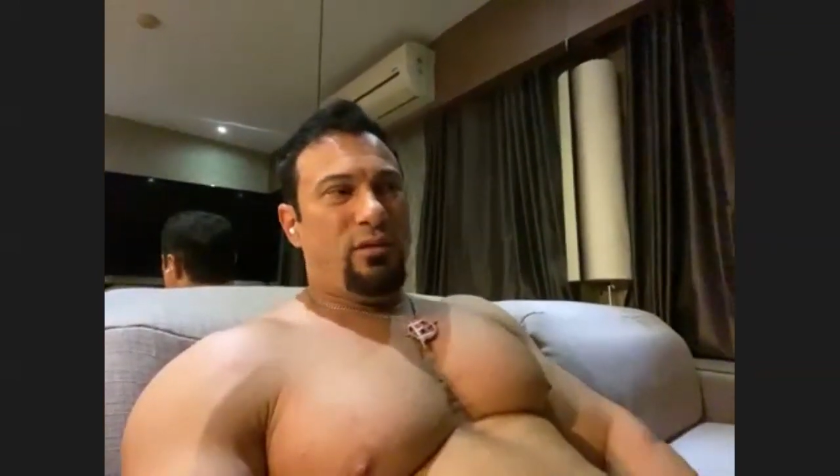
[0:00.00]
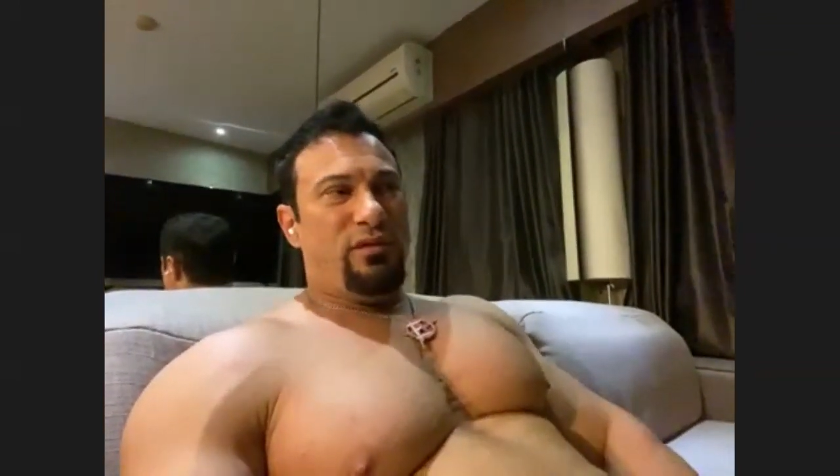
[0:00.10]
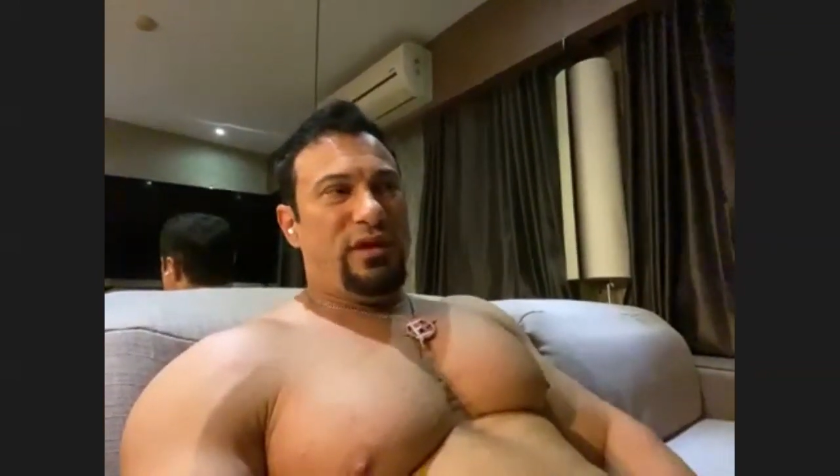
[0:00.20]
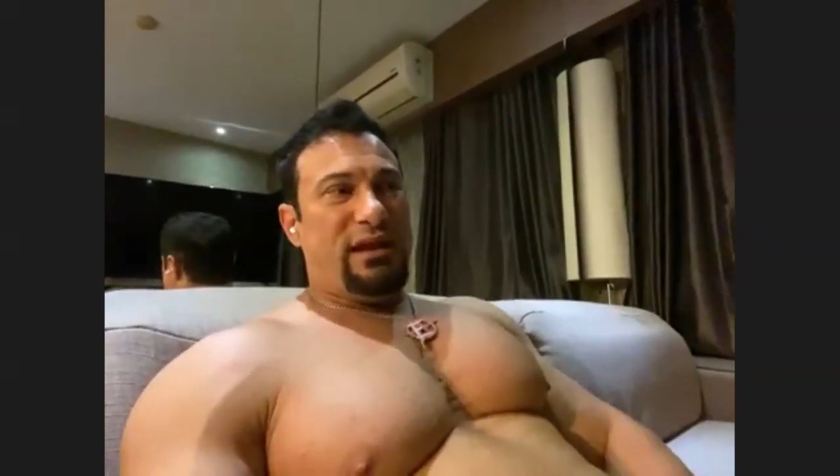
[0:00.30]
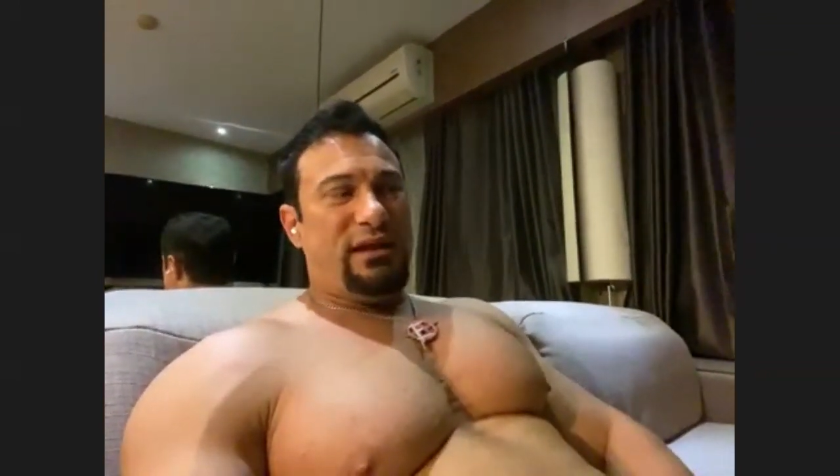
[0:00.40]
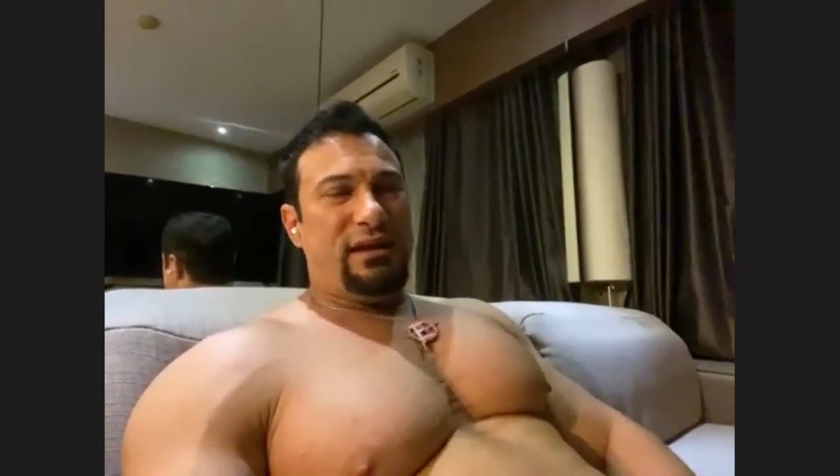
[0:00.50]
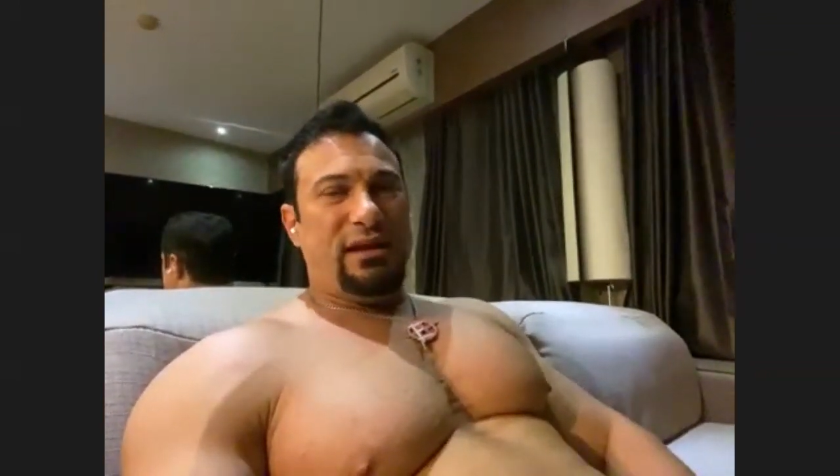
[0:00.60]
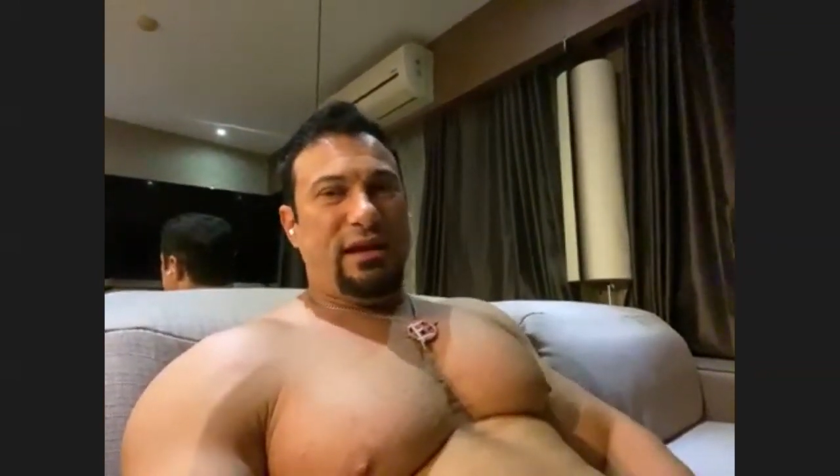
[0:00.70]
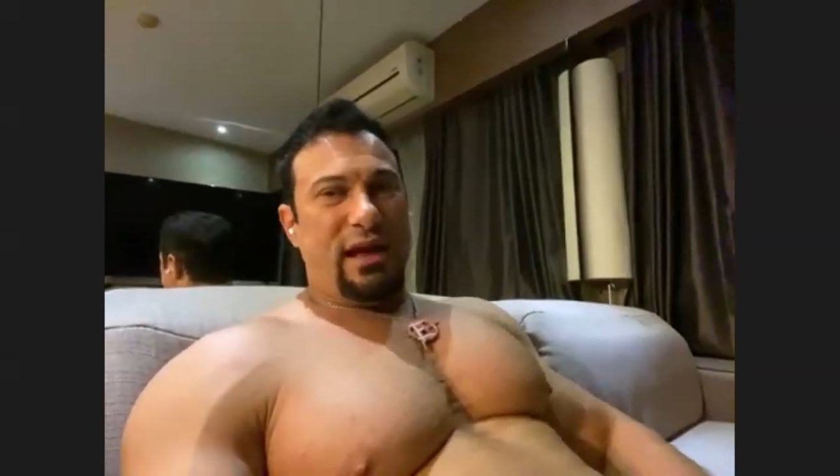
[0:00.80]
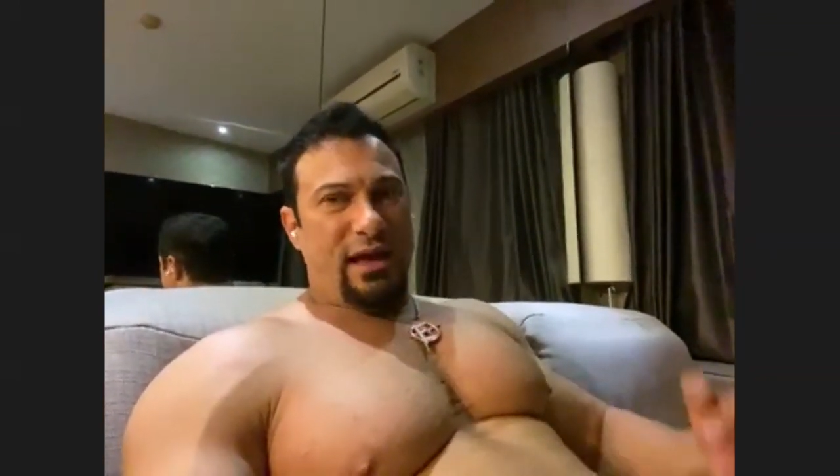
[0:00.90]
then
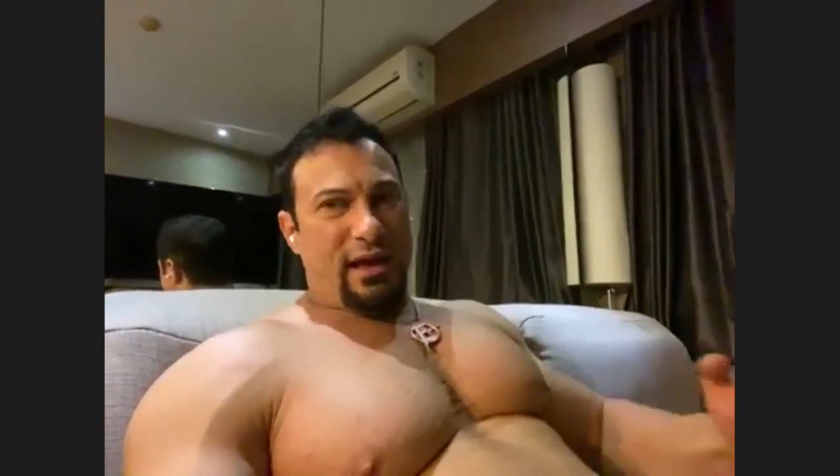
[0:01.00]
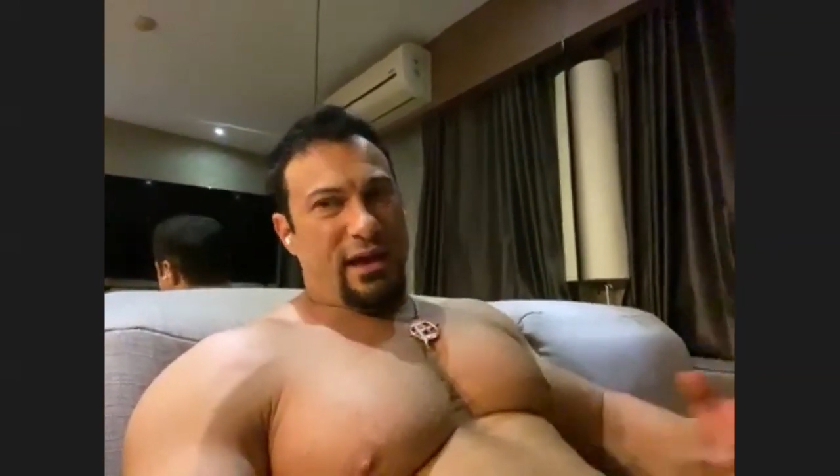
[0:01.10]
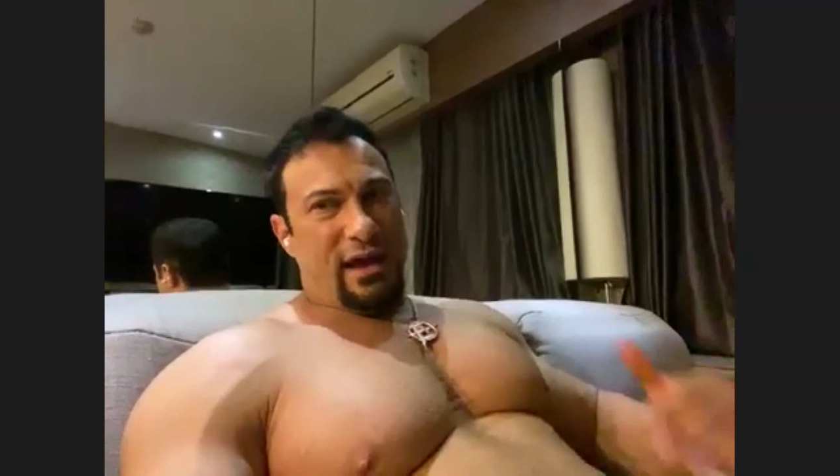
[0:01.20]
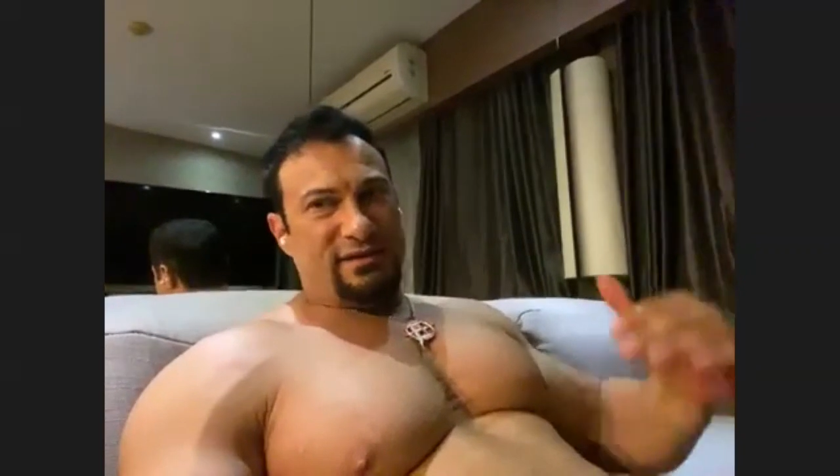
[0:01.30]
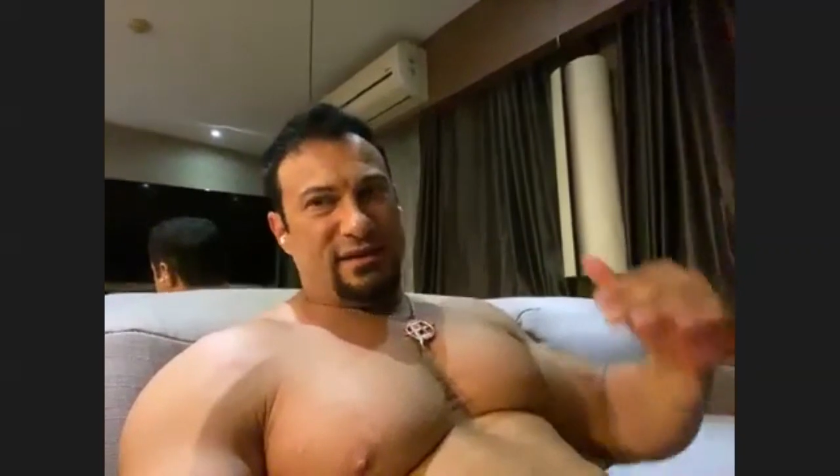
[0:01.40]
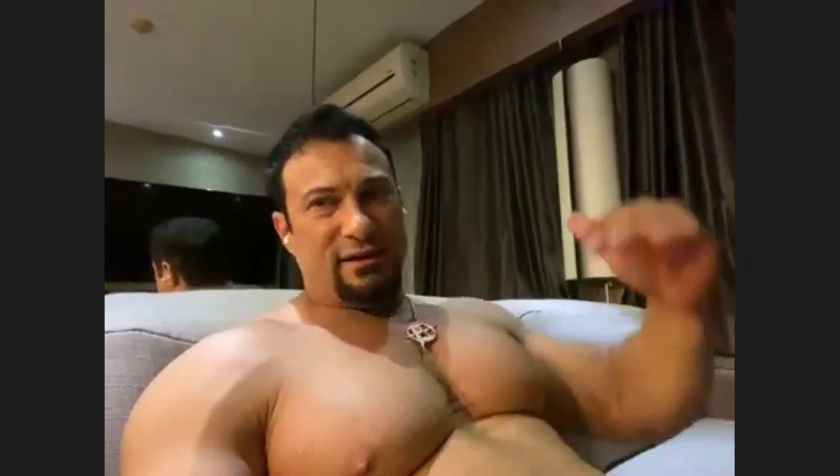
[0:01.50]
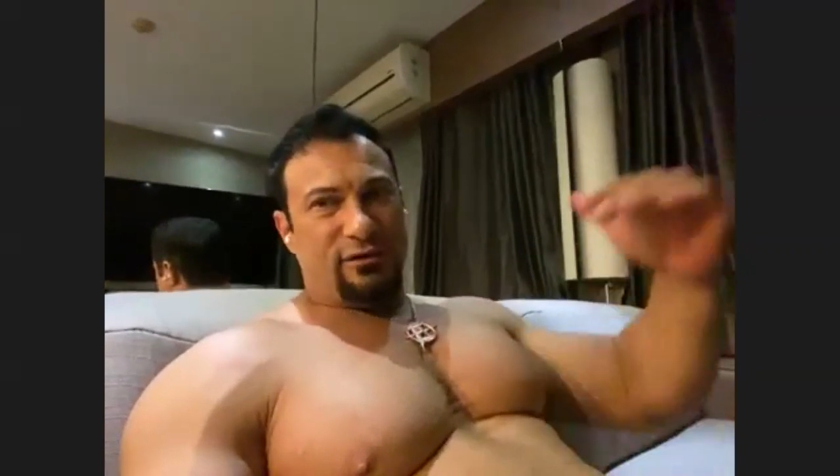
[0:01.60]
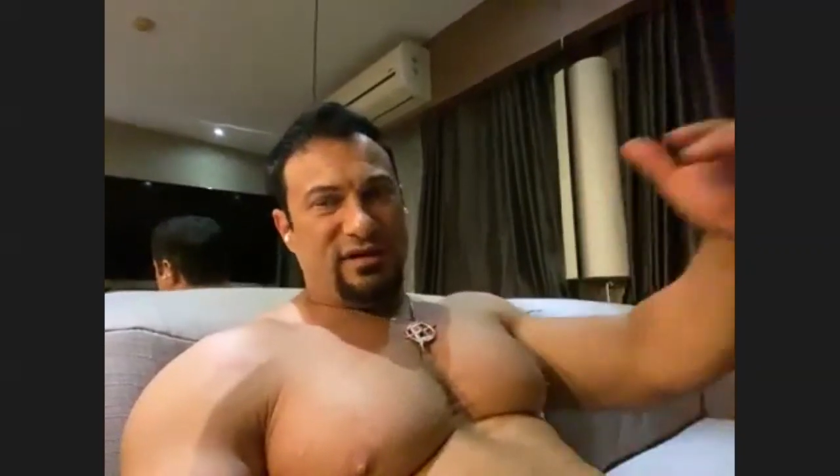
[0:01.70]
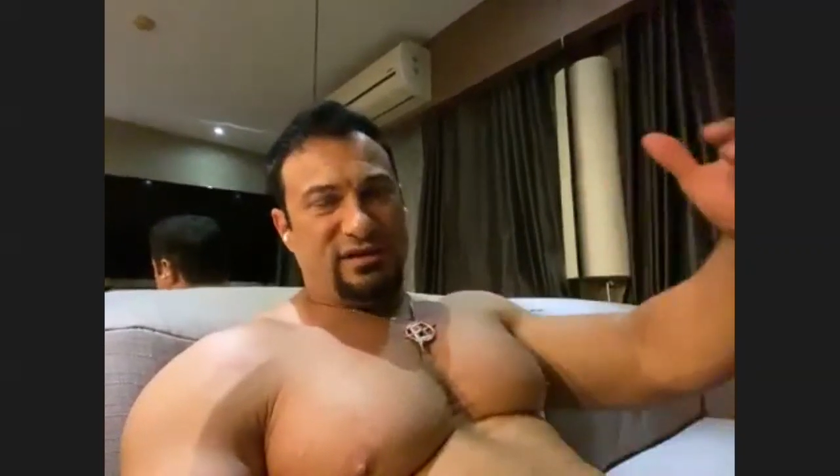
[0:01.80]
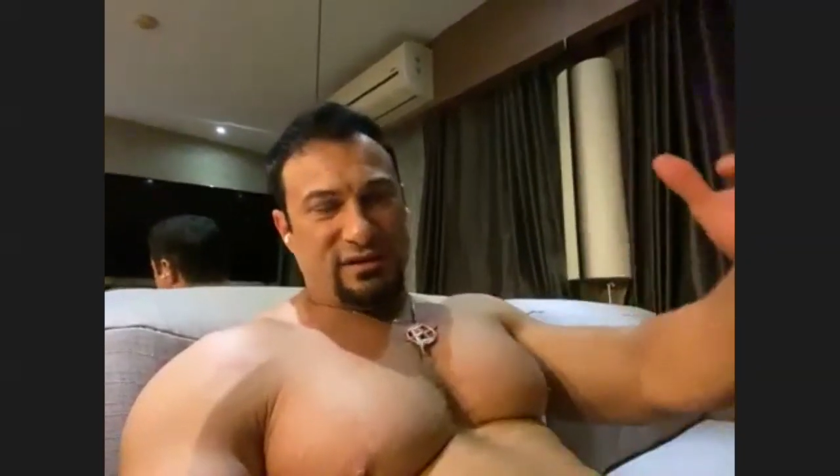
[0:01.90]
as it
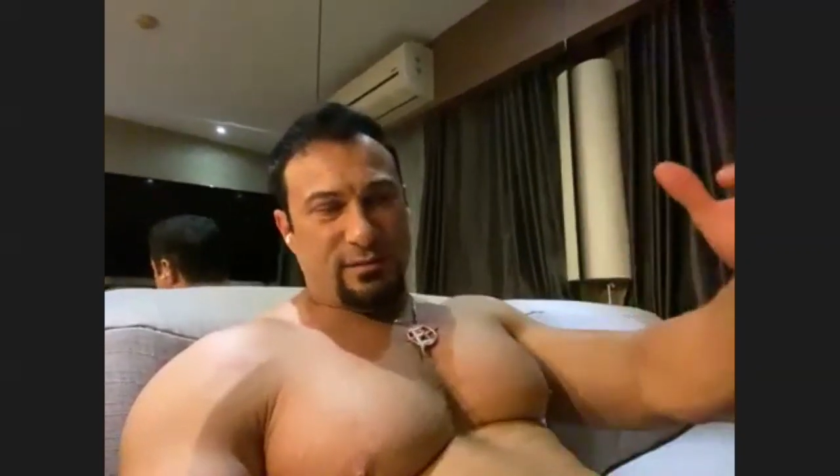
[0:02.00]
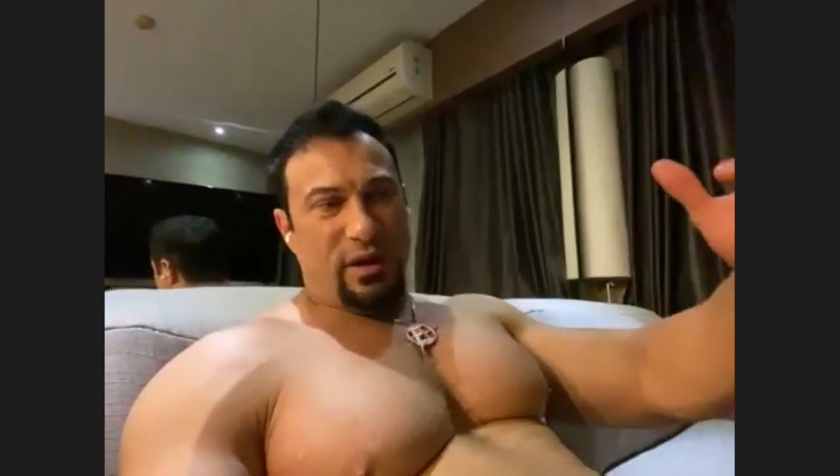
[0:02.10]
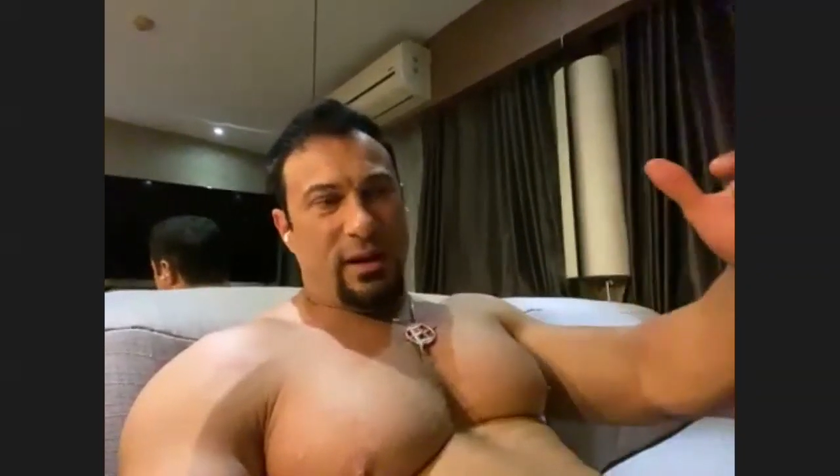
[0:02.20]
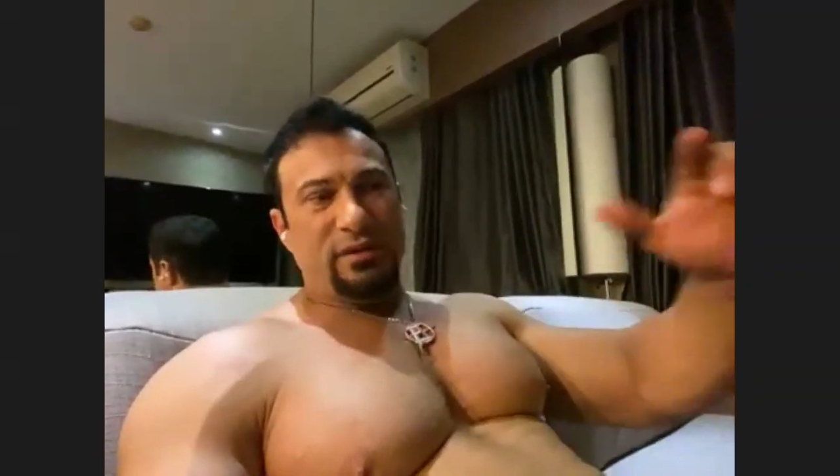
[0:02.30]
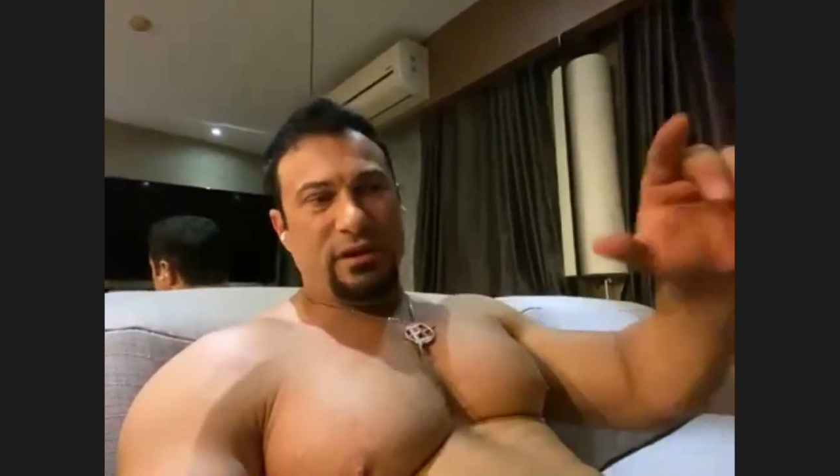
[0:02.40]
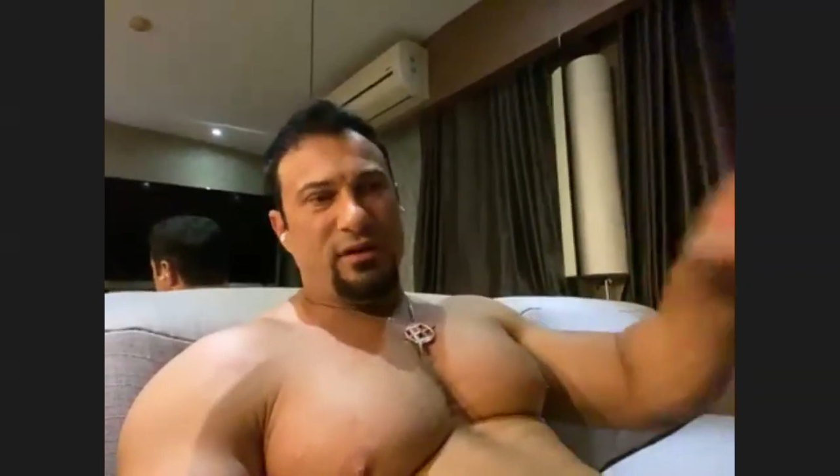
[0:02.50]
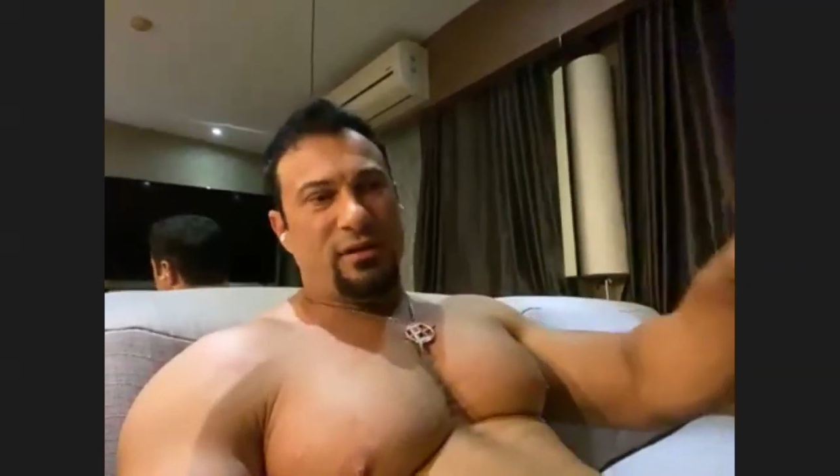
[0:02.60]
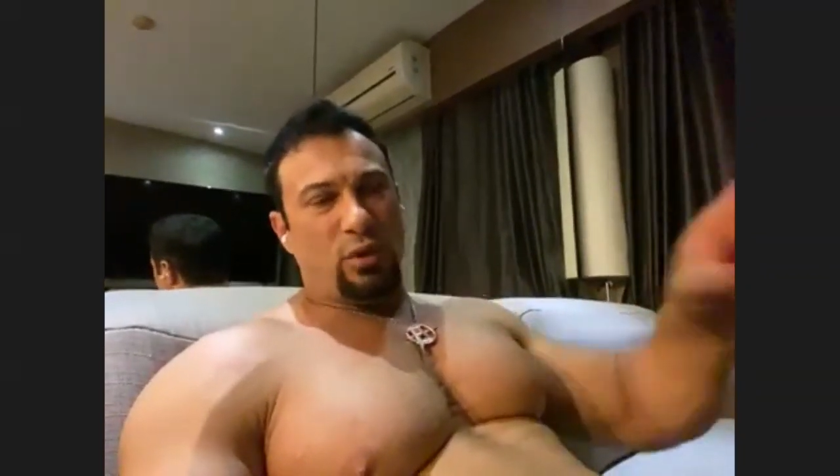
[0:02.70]
increases in popularity,